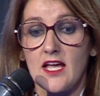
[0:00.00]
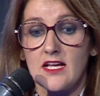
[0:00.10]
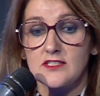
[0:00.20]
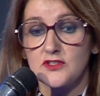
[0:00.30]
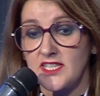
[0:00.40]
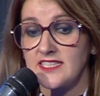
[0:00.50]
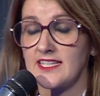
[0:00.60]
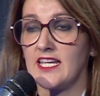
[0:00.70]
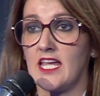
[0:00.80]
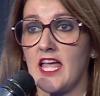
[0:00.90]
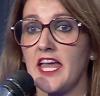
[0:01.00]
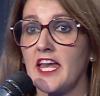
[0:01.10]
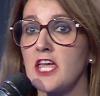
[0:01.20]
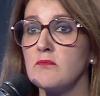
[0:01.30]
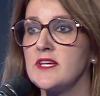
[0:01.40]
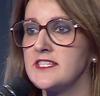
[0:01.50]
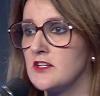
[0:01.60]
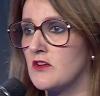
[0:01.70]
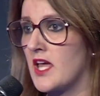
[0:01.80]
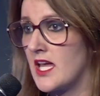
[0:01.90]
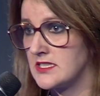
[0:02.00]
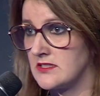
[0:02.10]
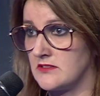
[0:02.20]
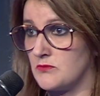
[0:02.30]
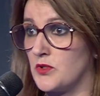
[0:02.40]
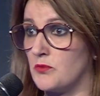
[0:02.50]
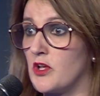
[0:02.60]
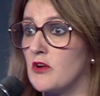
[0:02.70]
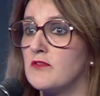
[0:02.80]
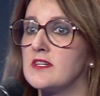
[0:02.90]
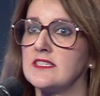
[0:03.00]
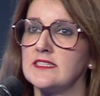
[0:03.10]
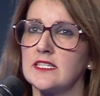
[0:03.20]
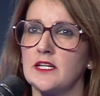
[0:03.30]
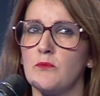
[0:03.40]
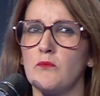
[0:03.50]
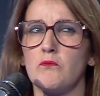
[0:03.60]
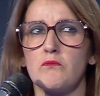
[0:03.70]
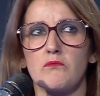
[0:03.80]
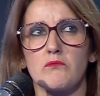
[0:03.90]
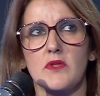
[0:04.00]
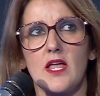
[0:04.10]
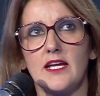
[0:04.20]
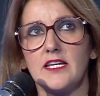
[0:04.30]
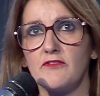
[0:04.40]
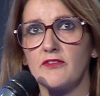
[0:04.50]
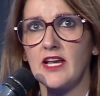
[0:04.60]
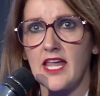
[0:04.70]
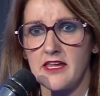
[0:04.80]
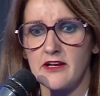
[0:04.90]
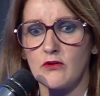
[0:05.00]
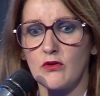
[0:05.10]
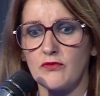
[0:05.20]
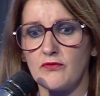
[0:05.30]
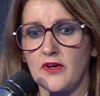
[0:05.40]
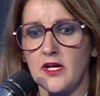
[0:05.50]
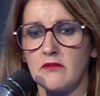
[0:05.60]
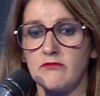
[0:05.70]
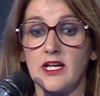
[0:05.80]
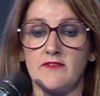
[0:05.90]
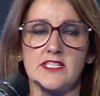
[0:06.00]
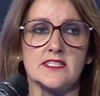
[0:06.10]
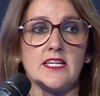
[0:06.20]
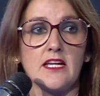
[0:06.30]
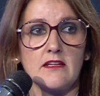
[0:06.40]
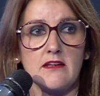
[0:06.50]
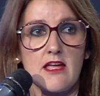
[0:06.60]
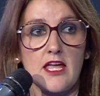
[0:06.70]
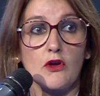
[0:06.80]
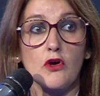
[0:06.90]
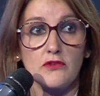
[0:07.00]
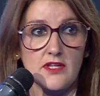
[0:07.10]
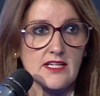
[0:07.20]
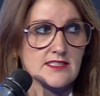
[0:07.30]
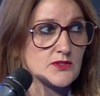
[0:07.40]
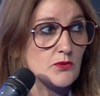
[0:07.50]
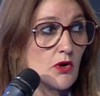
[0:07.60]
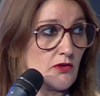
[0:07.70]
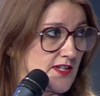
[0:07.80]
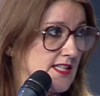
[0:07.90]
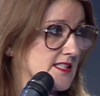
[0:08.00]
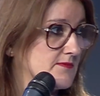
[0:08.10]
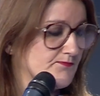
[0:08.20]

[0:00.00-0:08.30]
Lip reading: So that's key. And IP geolocation, what we offer is a different layer of relevancy and context to all of this.